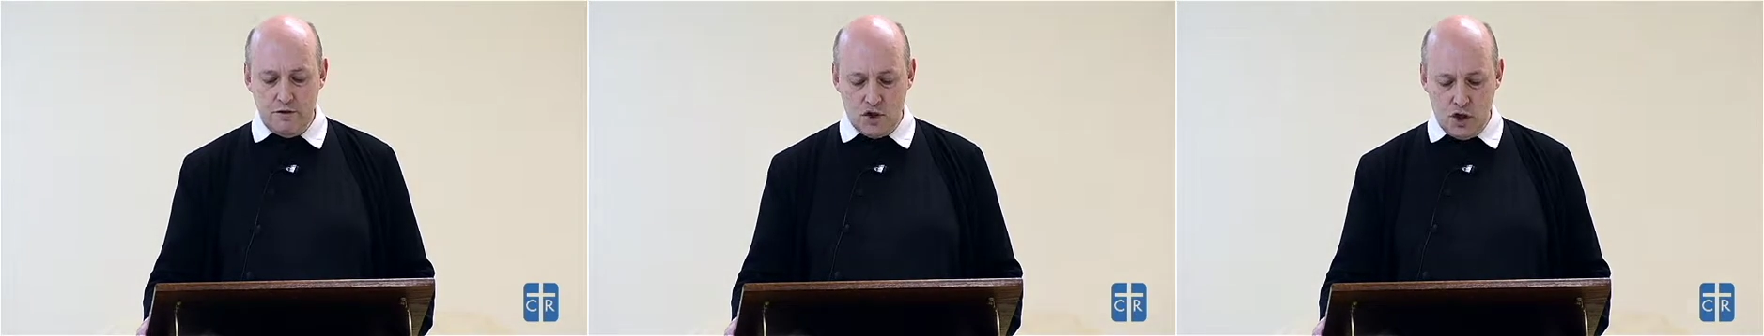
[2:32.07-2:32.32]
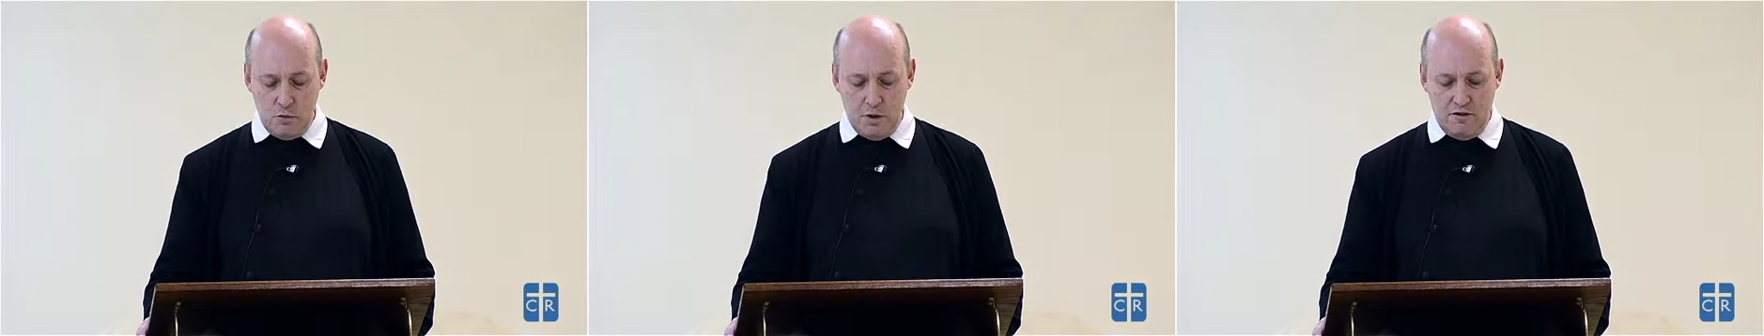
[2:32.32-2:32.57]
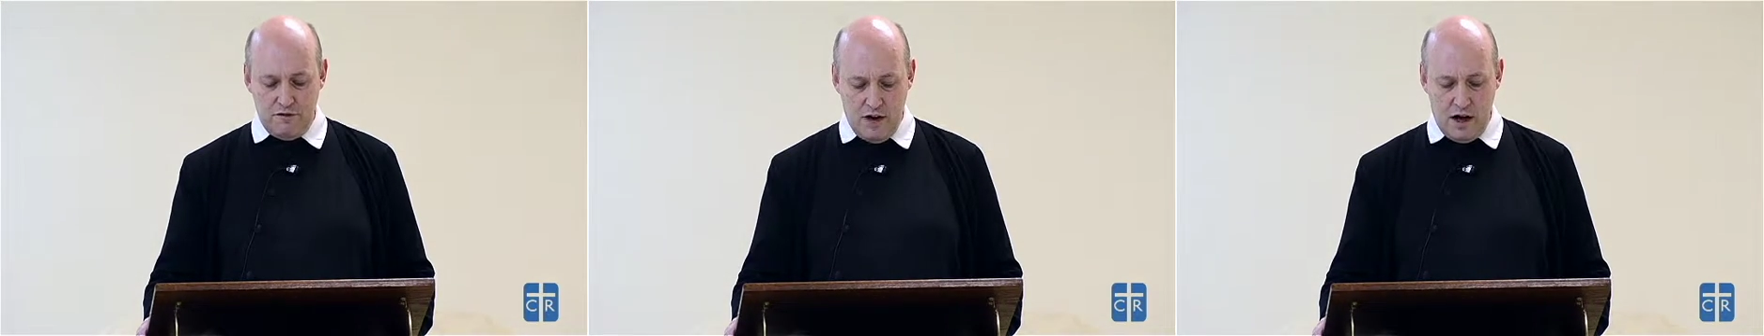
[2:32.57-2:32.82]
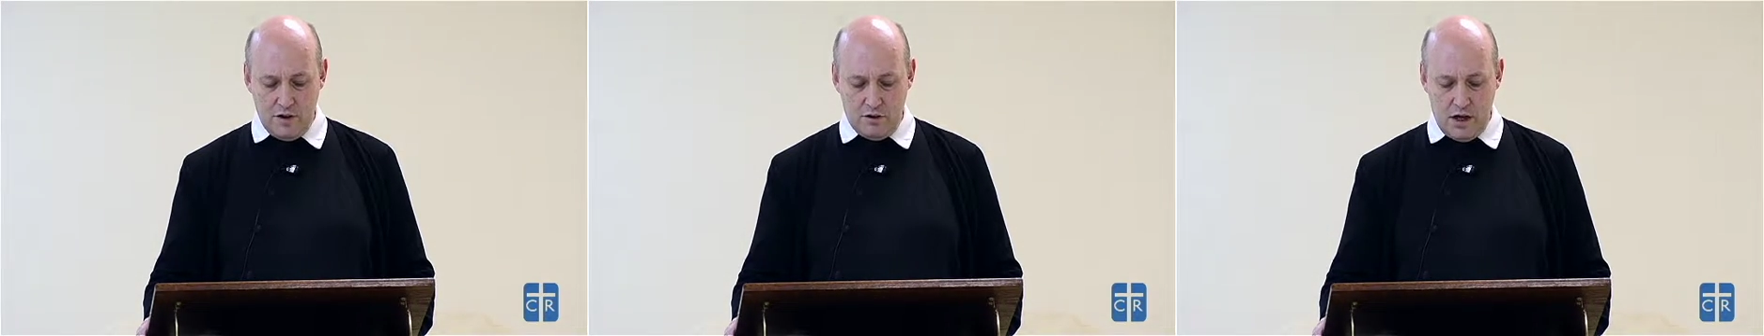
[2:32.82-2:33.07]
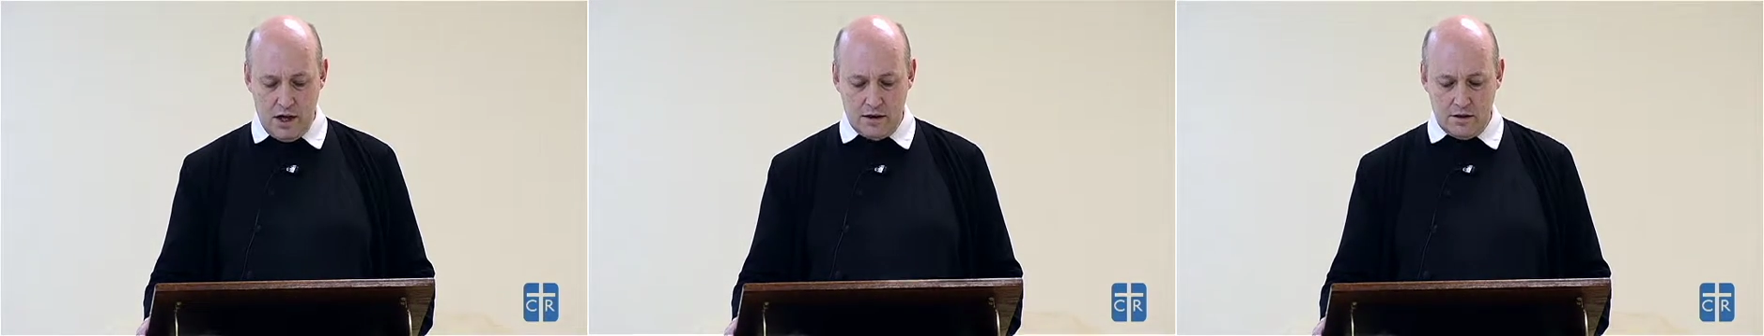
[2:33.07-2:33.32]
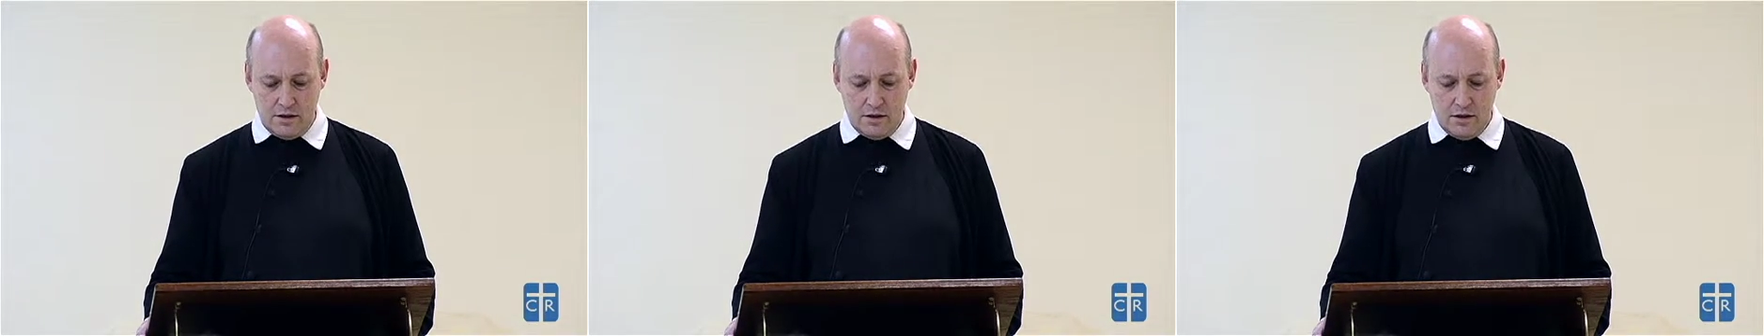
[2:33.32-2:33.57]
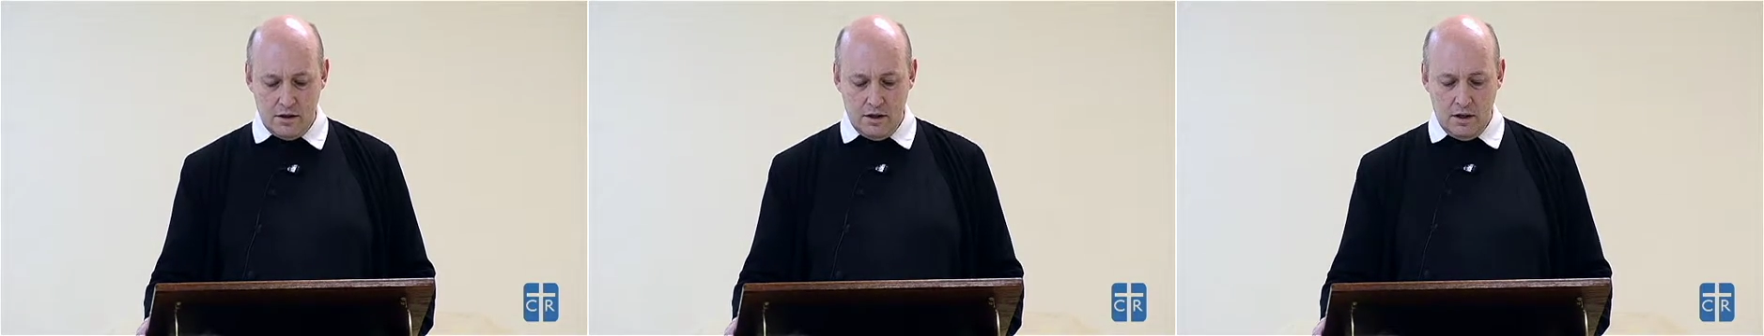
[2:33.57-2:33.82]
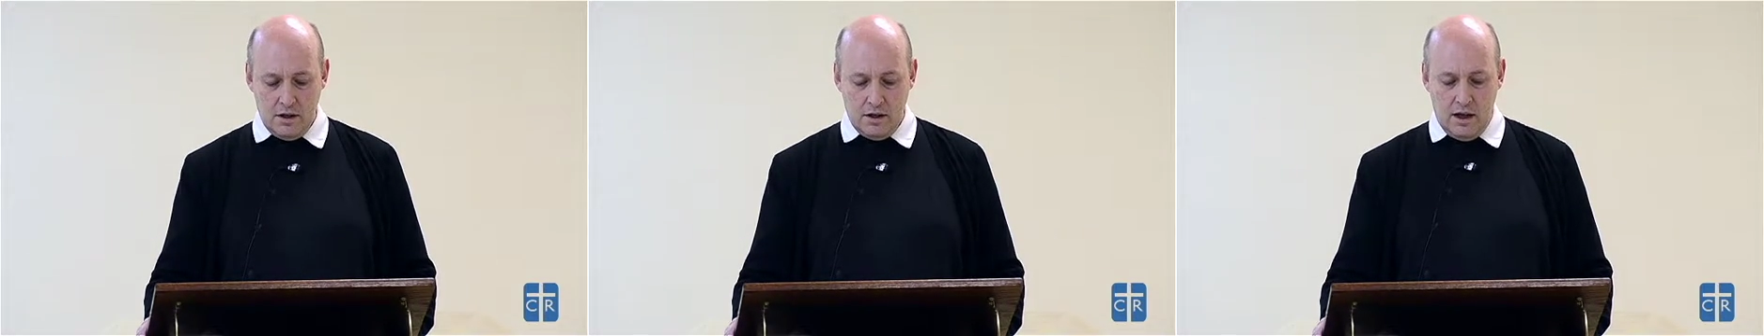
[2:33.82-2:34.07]
German fatherland.
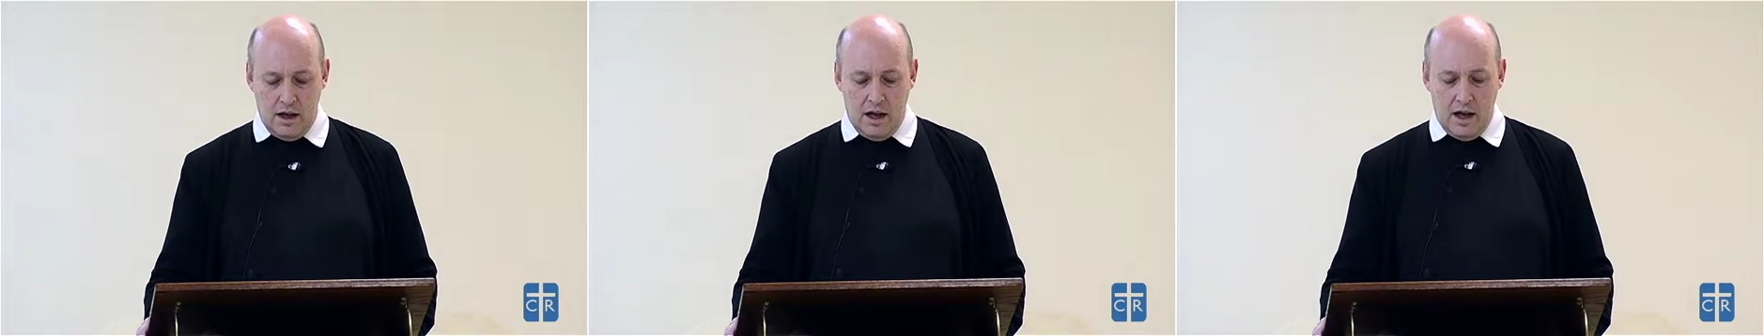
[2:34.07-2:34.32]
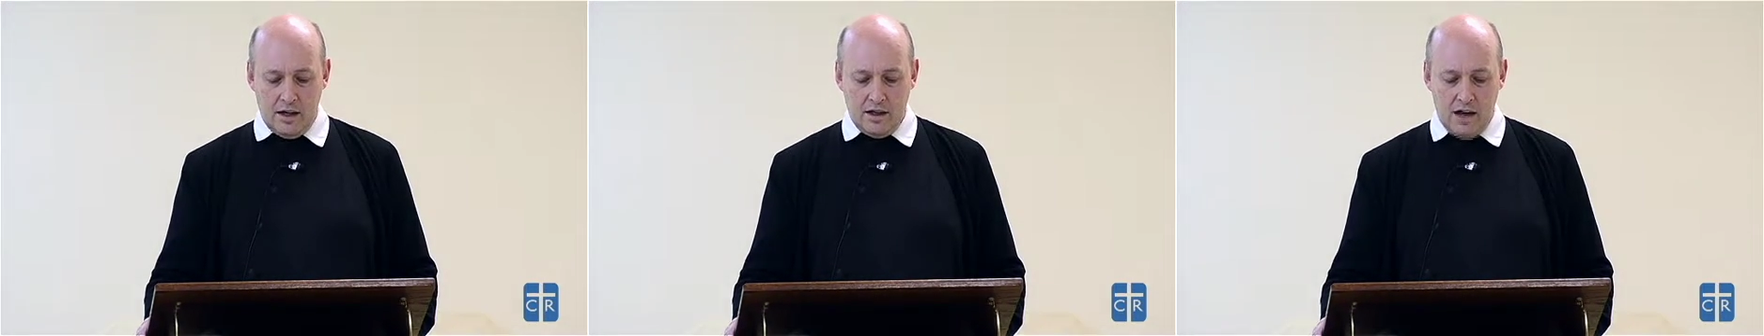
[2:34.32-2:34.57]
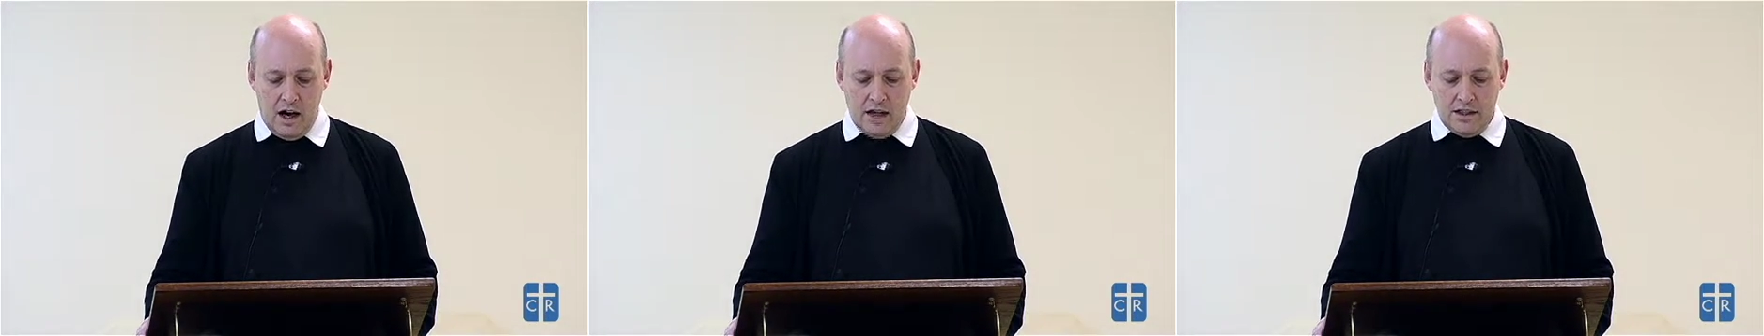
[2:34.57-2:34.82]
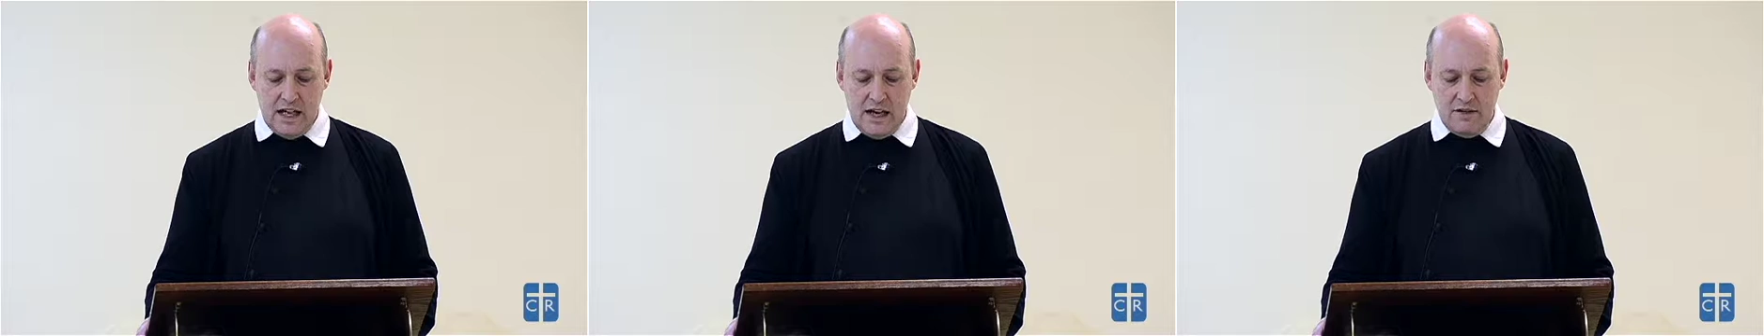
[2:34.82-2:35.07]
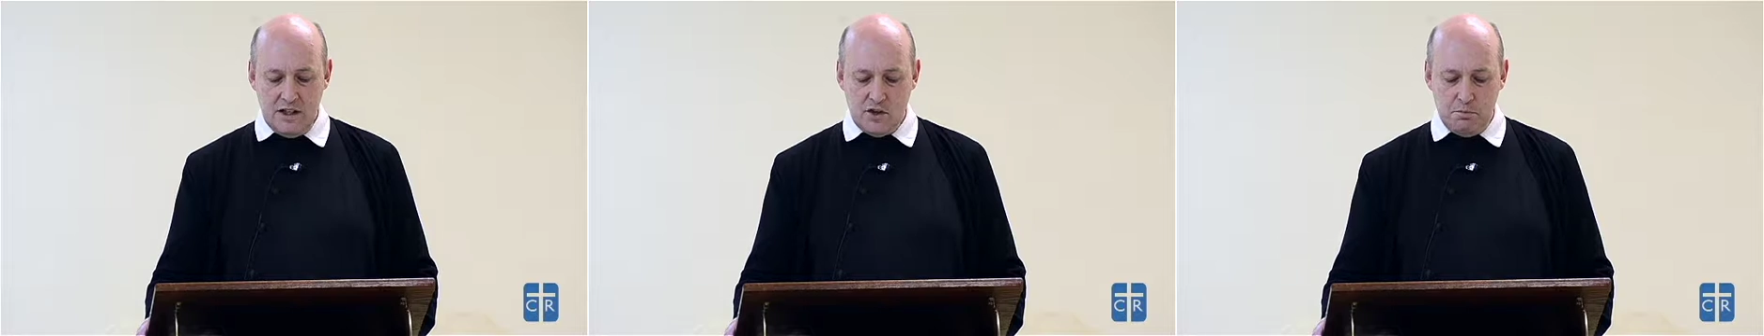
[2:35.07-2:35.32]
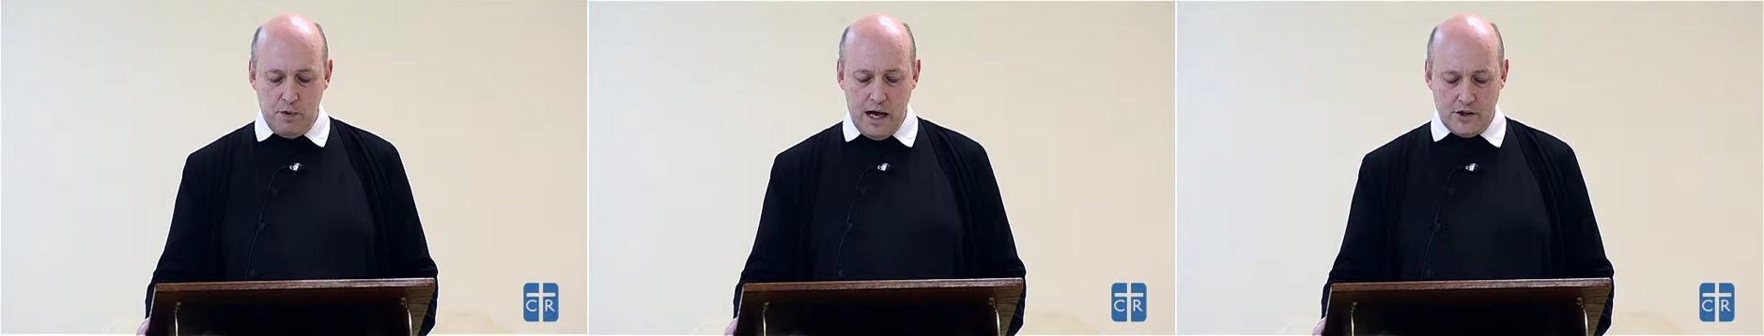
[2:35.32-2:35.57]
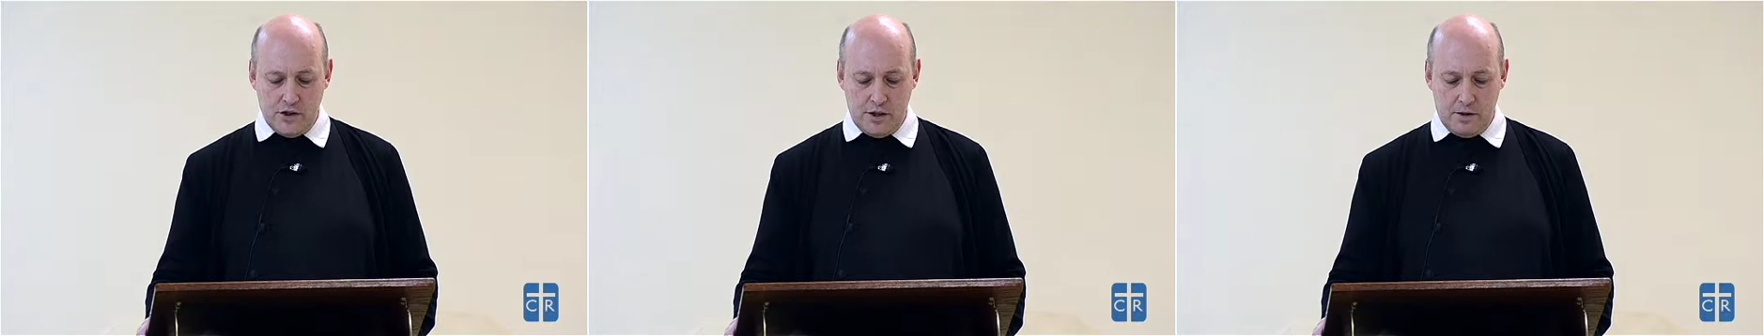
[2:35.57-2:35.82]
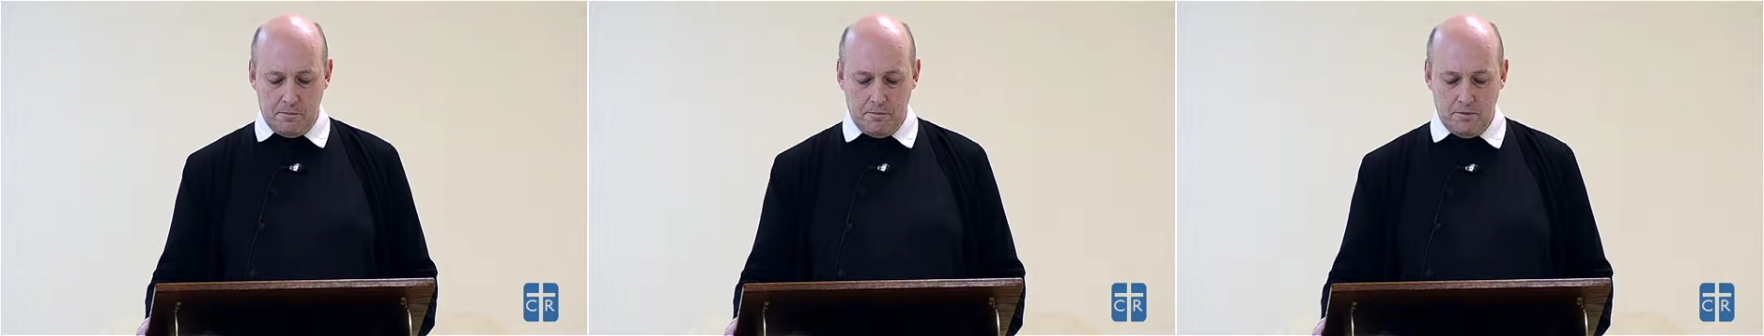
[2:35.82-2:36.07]
And God gave it his blessing.